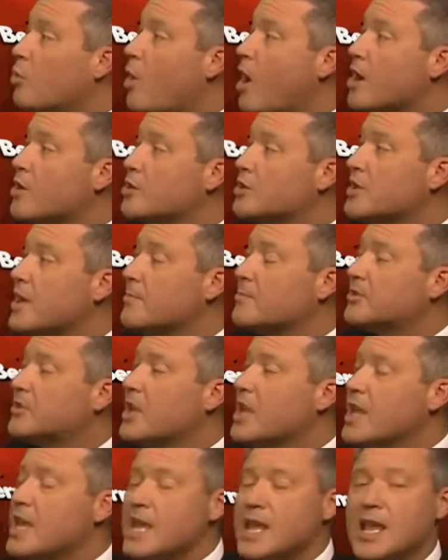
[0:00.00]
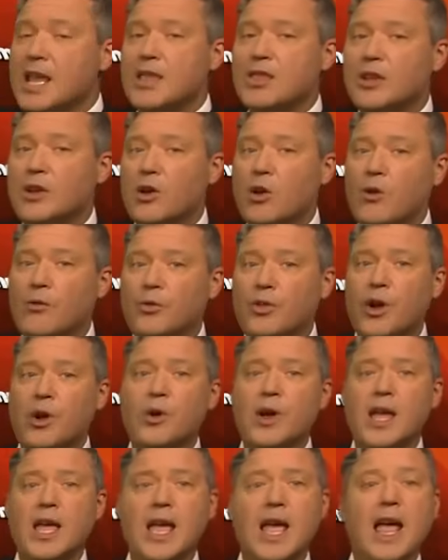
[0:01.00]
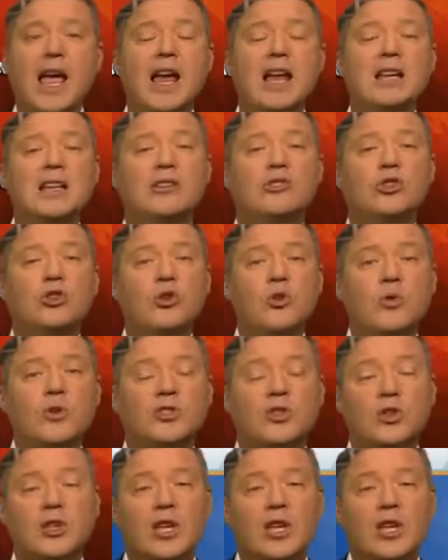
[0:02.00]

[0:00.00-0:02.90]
the water temps in the Gulf though. 82 as